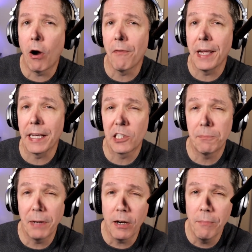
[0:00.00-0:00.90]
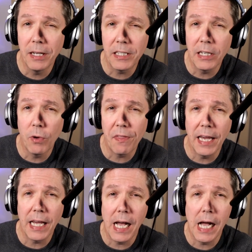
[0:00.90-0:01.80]
Are they experimenting with
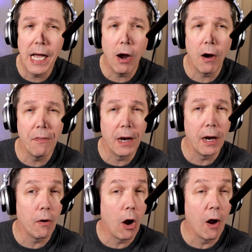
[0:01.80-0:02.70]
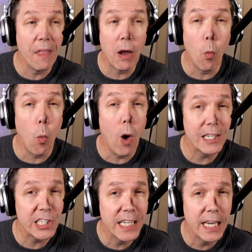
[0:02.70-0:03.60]
AI? Are they are they
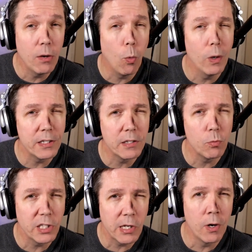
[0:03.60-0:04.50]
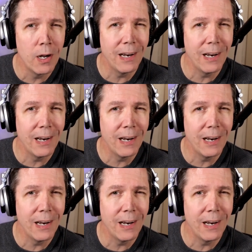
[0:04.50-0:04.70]
watching it? What's what's going on at